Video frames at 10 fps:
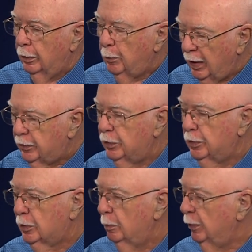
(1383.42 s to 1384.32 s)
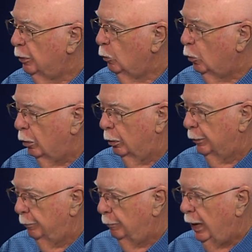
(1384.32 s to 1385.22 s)
the best system in the world,
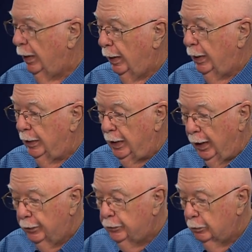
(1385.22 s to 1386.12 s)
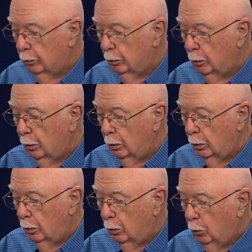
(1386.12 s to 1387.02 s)
I, I guess.
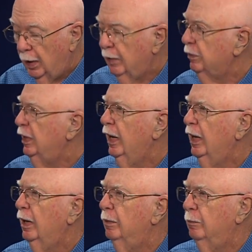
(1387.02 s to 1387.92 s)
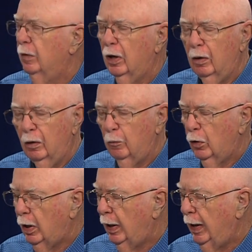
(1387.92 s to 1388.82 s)
We haven't had,
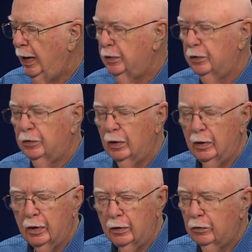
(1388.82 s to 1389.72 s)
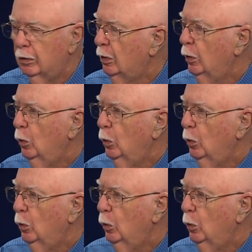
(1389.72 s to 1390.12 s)
I hate to say this,